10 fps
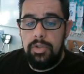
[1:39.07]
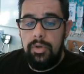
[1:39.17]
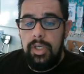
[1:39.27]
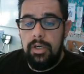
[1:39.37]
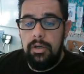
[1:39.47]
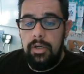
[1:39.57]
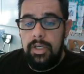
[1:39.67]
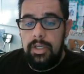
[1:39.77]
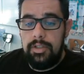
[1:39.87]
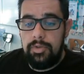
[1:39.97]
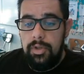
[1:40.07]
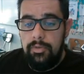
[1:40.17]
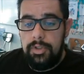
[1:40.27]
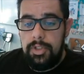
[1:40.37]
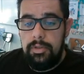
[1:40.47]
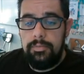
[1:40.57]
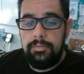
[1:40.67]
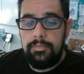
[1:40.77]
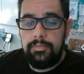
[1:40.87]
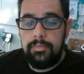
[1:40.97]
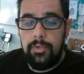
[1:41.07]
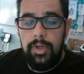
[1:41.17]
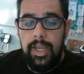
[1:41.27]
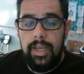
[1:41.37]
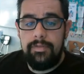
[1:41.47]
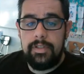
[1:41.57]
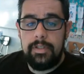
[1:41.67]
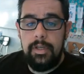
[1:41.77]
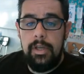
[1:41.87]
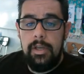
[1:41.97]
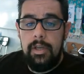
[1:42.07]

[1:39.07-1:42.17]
So here it is 3 over 2, 3 halves.